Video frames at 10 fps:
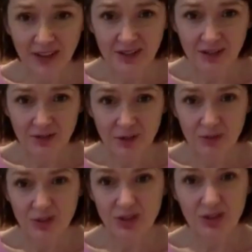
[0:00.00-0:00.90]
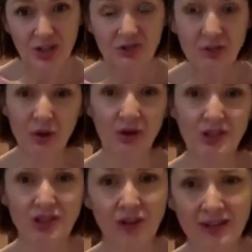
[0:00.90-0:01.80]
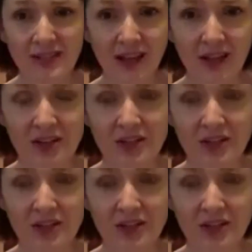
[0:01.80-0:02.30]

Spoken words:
So I'm just going to do a nice side salad.